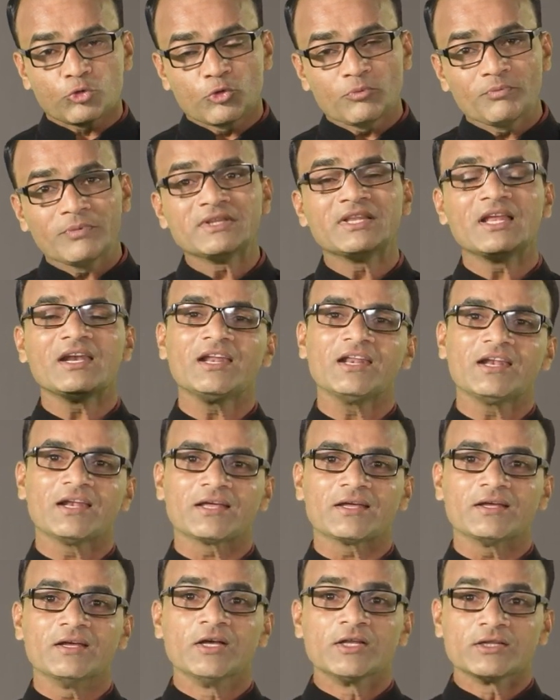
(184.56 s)
information,
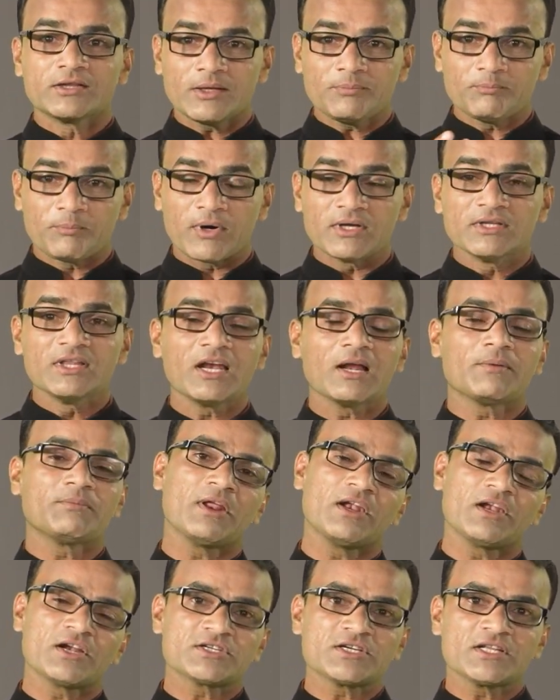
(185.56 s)
we assumed
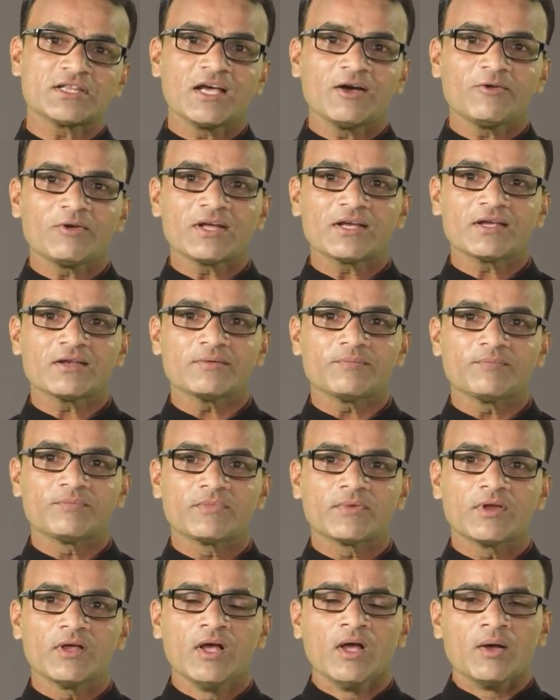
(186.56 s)
that the
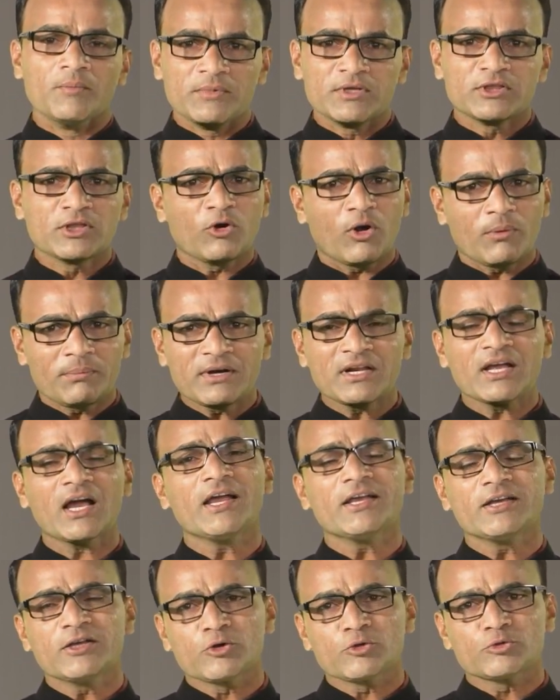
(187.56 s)
students' brains were
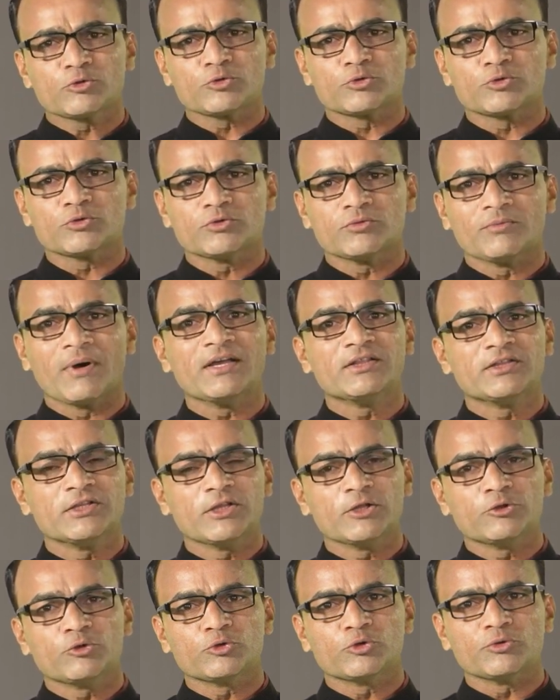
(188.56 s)
go downs, and
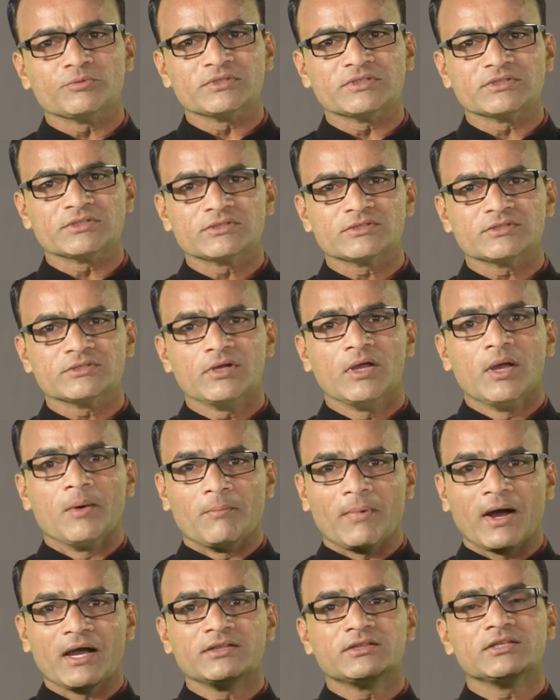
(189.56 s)
we kept on working in
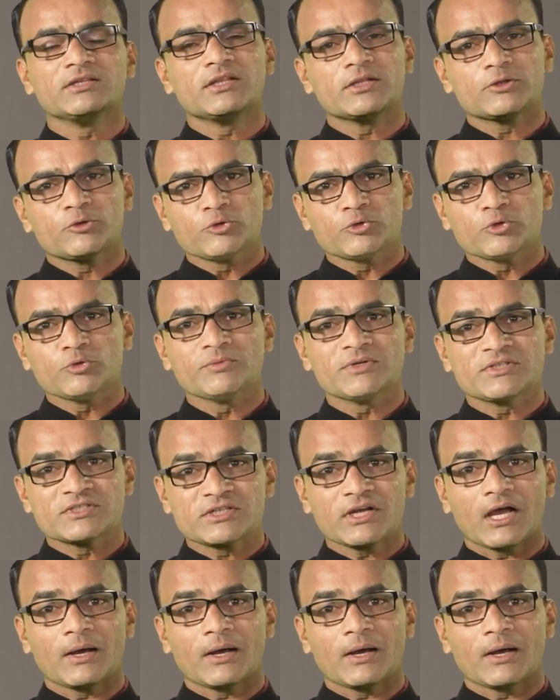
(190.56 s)
that direction. While